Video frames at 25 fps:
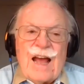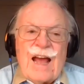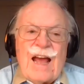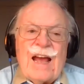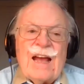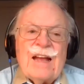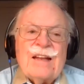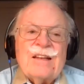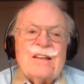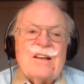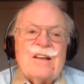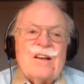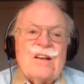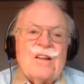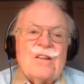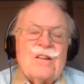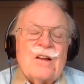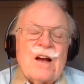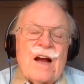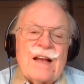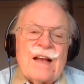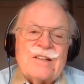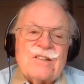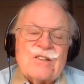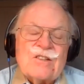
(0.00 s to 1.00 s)
And
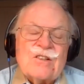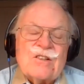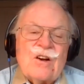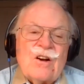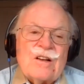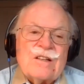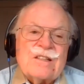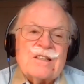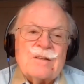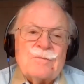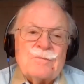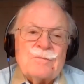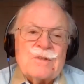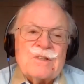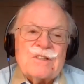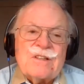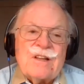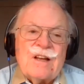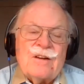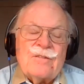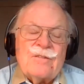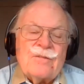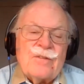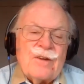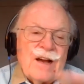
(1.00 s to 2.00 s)
I saw some
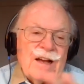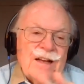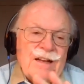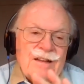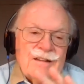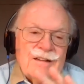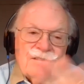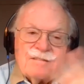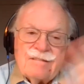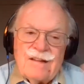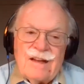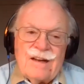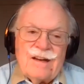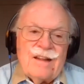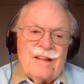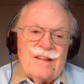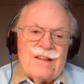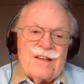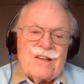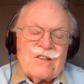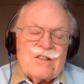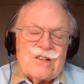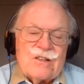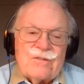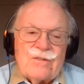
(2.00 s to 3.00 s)
stuff. None
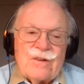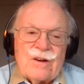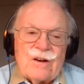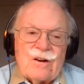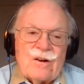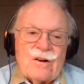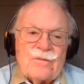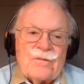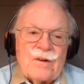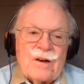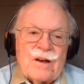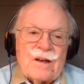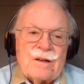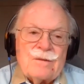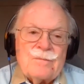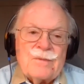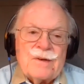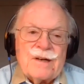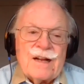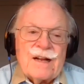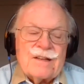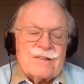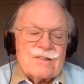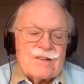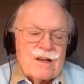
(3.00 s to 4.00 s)
of this is verified,
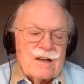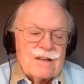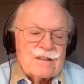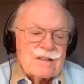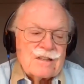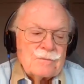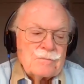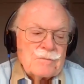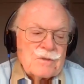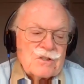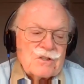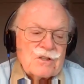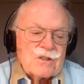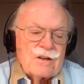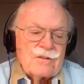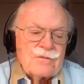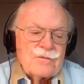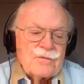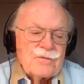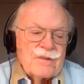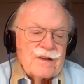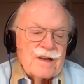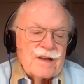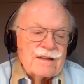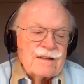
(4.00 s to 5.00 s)
but I saw some
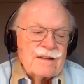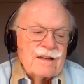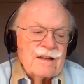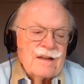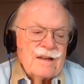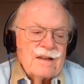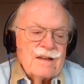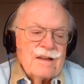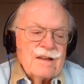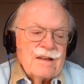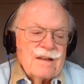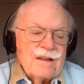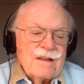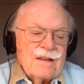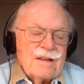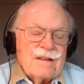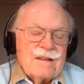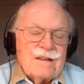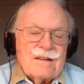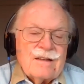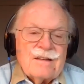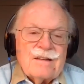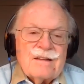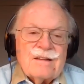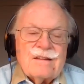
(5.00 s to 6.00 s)
stuff that
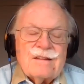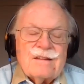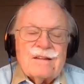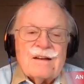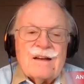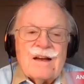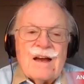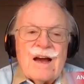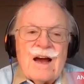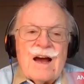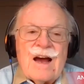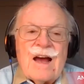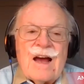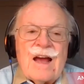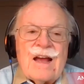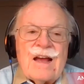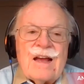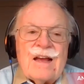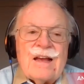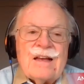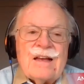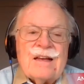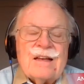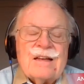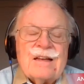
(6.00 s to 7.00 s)
the
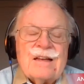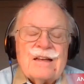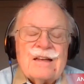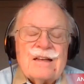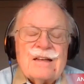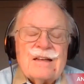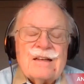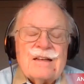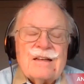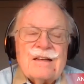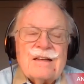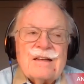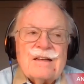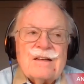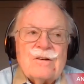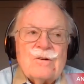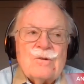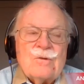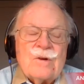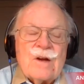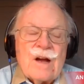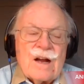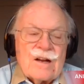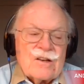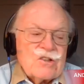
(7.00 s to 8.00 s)
guy
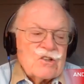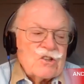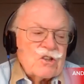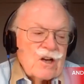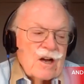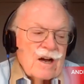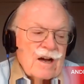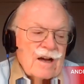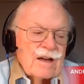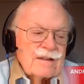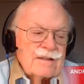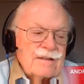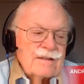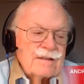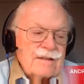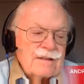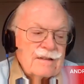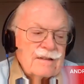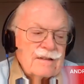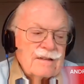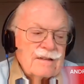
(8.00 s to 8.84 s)
who got shot